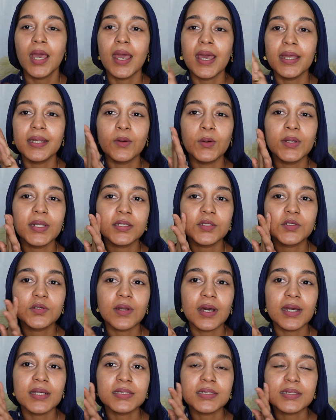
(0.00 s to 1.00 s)
And when it
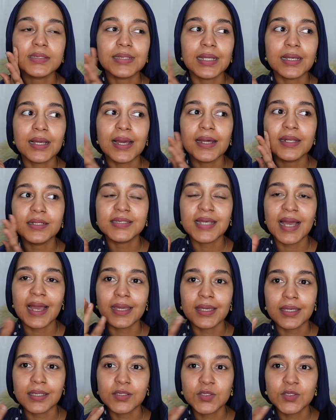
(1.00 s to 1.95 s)
dries, it's like kind of tacky.